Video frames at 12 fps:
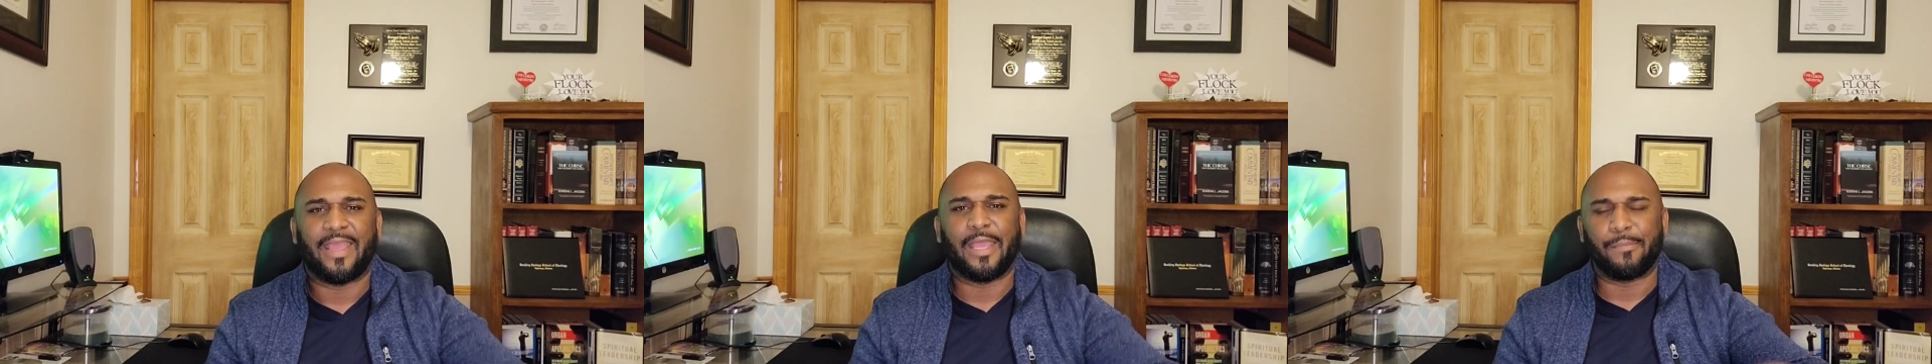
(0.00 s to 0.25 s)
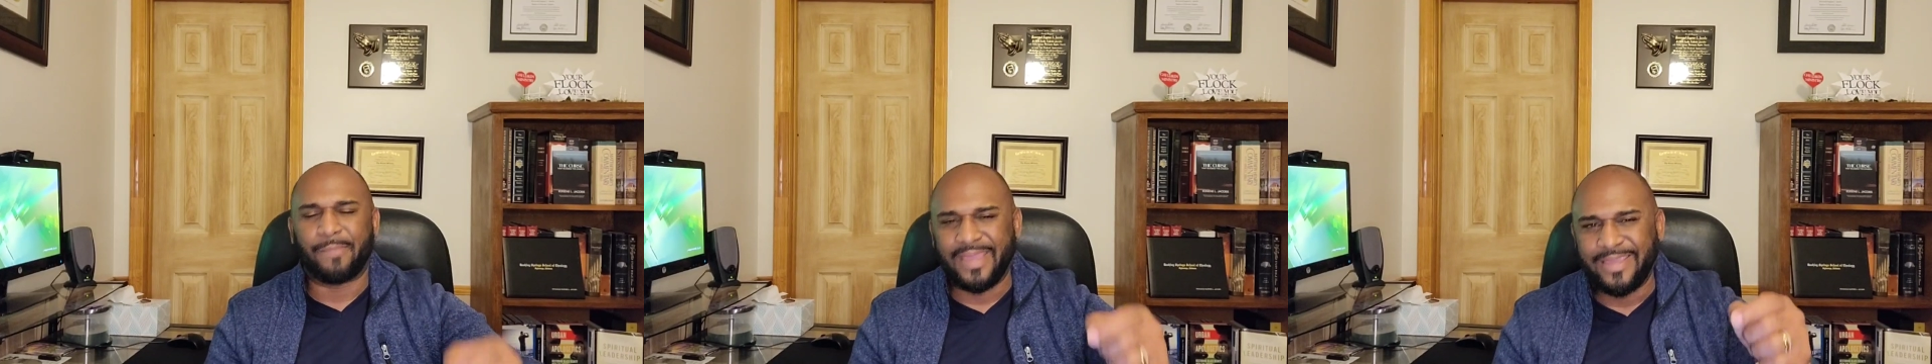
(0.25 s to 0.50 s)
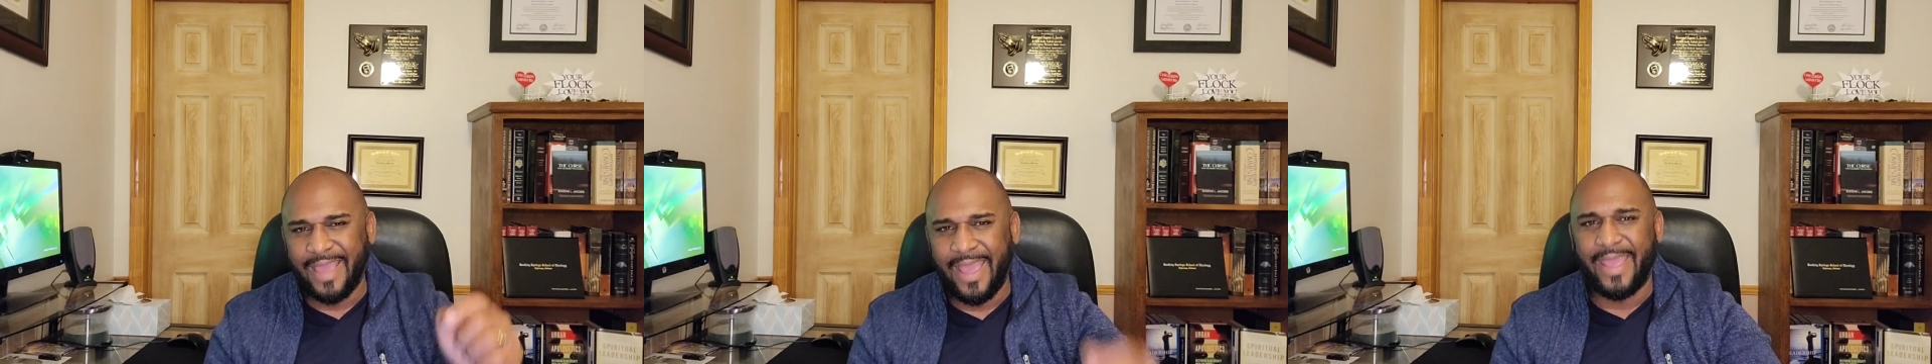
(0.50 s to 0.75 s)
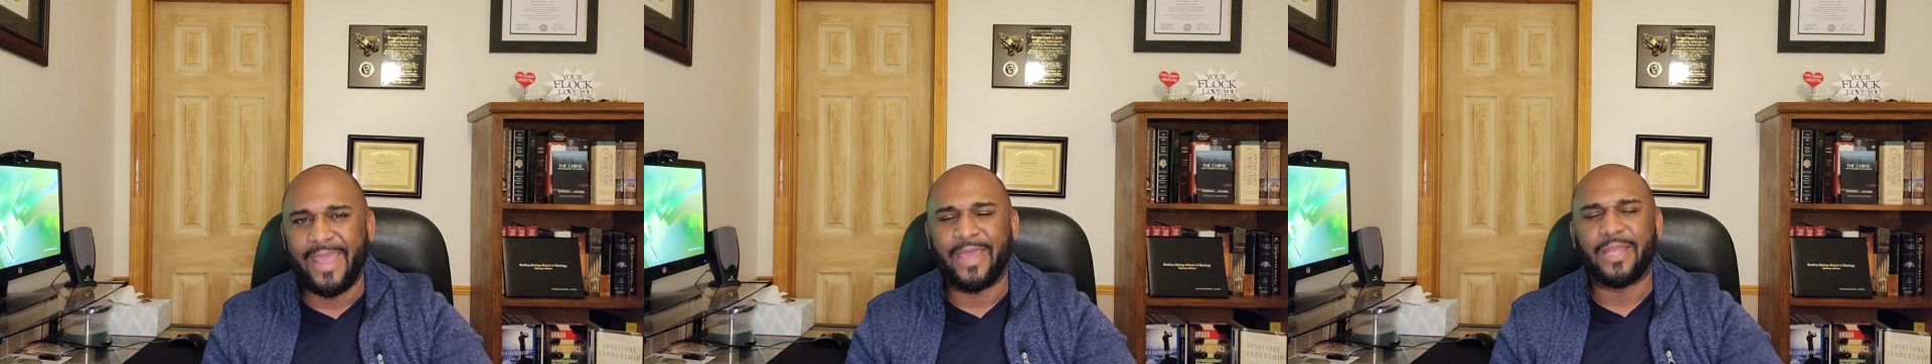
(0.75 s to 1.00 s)
It
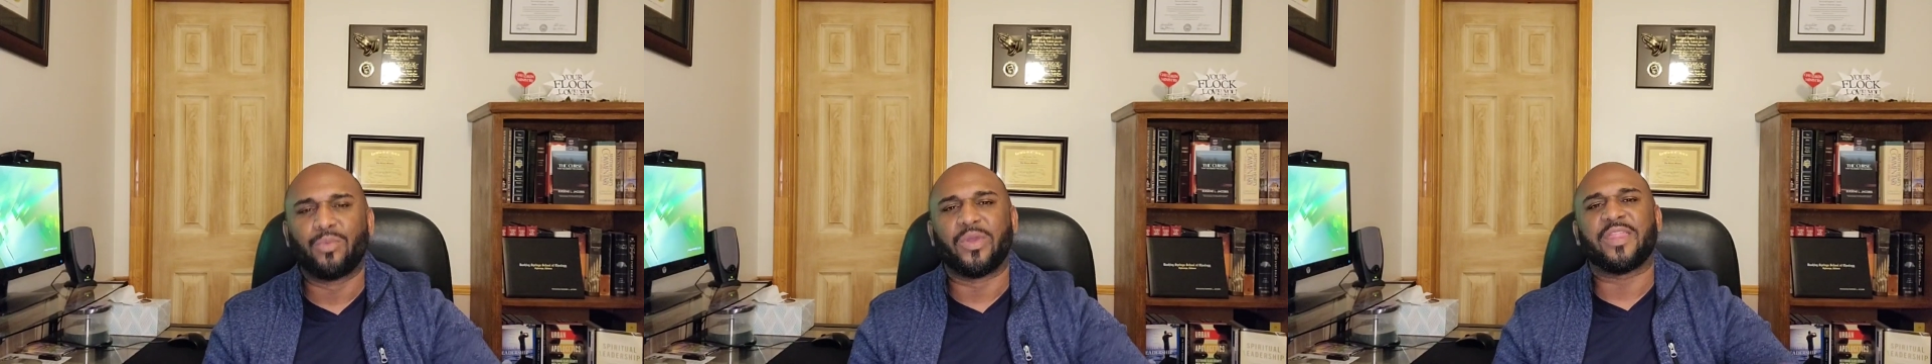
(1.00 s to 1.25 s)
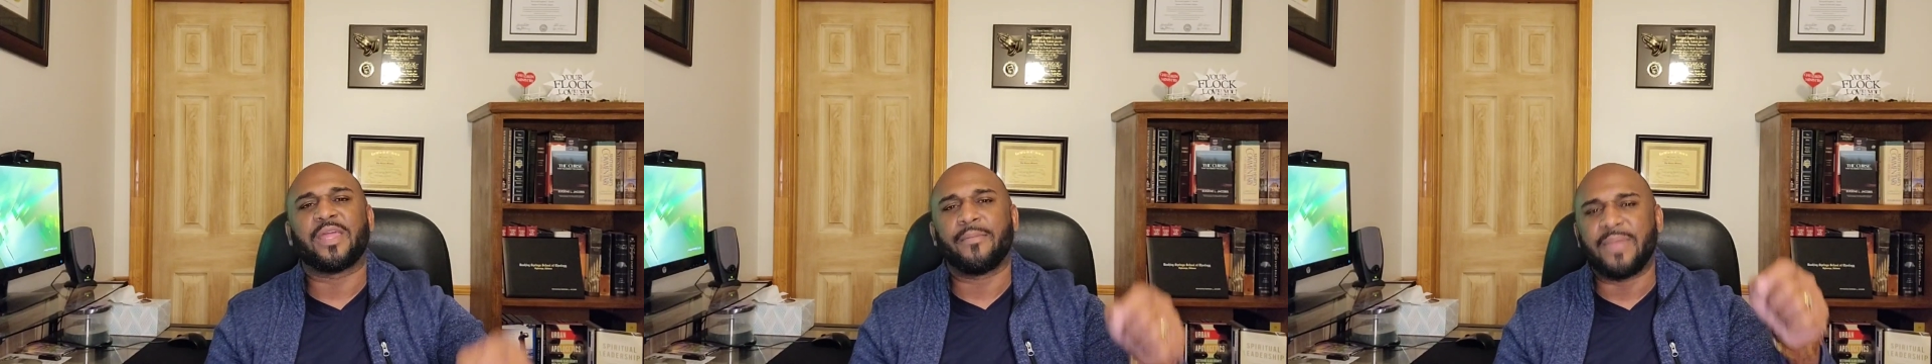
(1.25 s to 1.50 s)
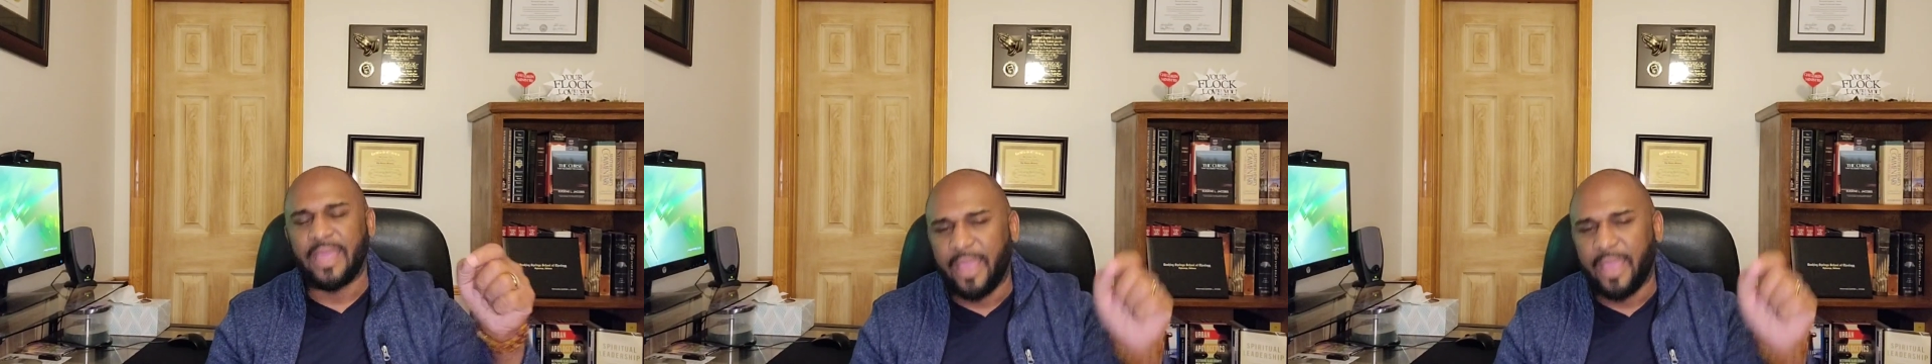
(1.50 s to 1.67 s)
began with him